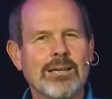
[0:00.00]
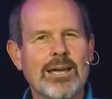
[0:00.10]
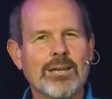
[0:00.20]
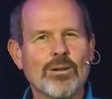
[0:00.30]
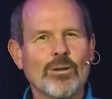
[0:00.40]

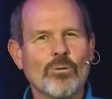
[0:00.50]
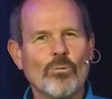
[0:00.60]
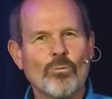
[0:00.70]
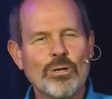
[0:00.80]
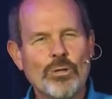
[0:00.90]
And
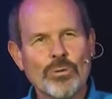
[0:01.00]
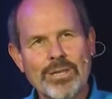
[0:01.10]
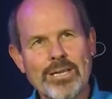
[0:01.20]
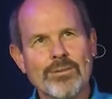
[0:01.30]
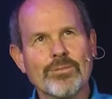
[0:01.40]
when you
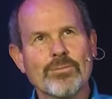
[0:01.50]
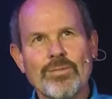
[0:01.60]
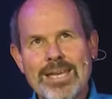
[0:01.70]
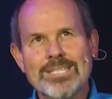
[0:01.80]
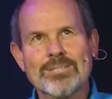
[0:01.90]
think of the
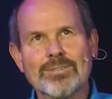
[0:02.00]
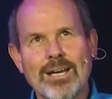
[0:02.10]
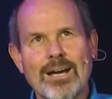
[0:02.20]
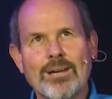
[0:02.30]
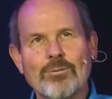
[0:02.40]
face of
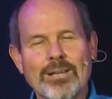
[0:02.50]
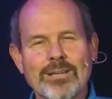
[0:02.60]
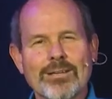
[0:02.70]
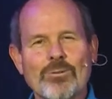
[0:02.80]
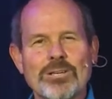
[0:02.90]
God, one of
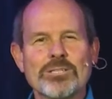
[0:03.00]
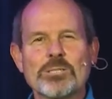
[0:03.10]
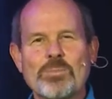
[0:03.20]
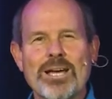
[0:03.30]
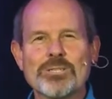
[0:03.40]
the
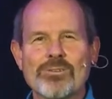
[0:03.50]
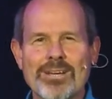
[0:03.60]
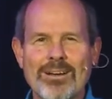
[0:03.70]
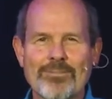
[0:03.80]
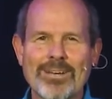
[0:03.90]
questions Pastor
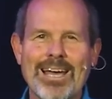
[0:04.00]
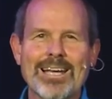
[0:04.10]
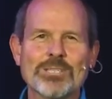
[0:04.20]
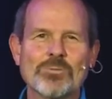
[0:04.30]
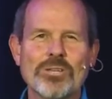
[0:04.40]
Ed often
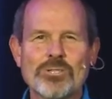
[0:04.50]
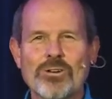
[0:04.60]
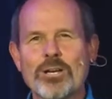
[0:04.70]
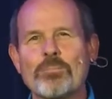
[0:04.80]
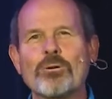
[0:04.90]
asks when he's
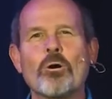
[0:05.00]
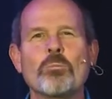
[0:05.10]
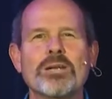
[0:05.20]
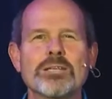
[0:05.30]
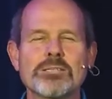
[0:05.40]
trying to
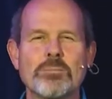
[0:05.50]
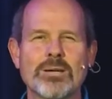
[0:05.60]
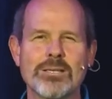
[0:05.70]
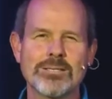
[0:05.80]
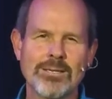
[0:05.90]
probe into
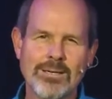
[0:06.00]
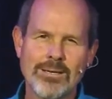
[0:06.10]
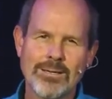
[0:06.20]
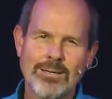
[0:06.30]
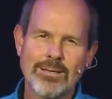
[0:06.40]
somebody's
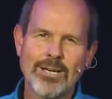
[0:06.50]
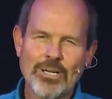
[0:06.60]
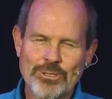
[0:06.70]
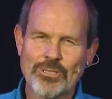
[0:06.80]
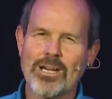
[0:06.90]

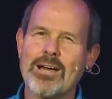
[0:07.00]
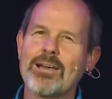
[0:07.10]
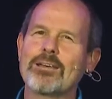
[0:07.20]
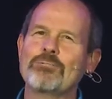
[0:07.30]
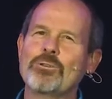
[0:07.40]

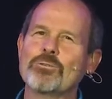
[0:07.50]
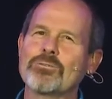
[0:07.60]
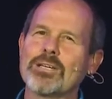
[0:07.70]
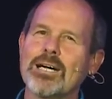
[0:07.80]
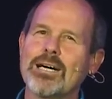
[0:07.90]
underlying view
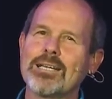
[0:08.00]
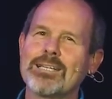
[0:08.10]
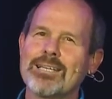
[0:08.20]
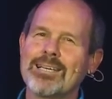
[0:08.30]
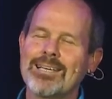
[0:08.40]
of God,
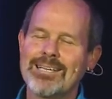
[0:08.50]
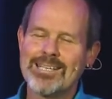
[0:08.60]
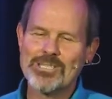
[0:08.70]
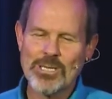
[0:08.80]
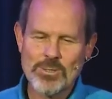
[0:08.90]
he,
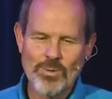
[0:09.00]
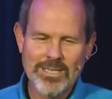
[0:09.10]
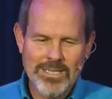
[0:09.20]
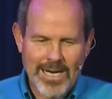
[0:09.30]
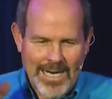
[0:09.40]
he says,
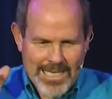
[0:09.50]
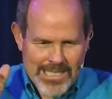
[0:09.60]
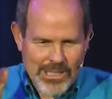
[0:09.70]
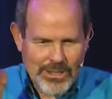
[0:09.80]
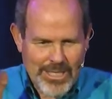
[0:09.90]
When God
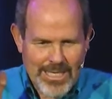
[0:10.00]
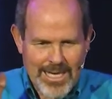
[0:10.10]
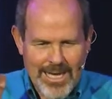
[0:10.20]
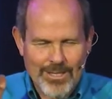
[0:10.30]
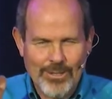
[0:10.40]
is looking
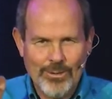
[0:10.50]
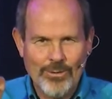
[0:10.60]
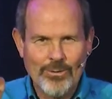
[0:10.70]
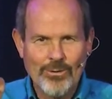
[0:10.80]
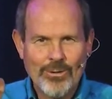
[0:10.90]
at
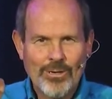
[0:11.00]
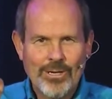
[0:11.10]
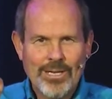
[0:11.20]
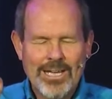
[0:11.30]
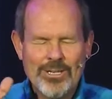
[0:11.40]
you
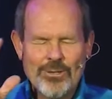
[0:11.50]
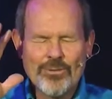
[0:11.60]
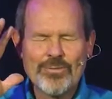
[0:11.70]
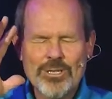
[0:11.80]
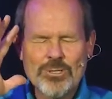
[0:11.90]
and
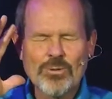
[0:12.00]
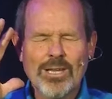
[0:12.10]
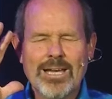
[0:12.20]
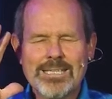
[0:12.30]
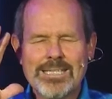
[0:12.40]
you're
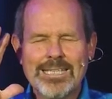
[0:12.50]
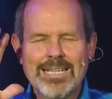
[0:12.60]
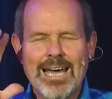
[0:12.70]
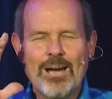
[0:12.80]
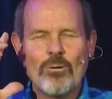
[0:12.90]
visualizing
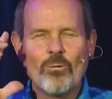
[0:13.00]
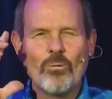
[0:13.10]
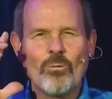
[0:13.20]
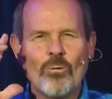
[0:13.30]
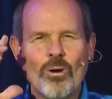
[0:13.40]
that,
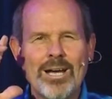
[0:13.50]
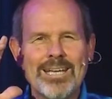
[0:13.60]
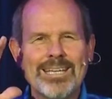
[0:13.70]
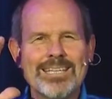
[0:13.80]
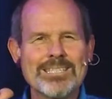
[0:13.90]

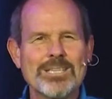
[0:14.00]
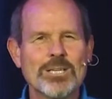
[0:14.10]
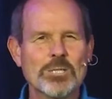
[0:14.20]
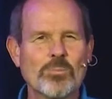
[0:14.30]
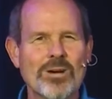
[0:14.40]
what is the
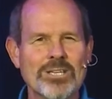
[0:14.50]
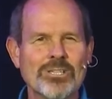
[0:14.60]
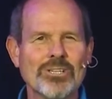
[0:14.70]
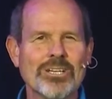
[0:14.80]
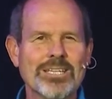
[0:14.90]

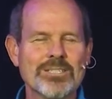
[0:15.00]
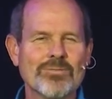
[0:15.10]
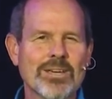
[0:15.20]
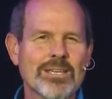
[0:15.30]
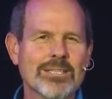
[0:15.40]
expression on his
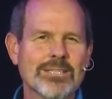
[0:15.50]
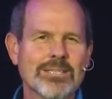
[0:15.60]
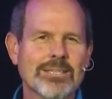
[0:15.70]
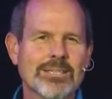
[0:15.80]
face?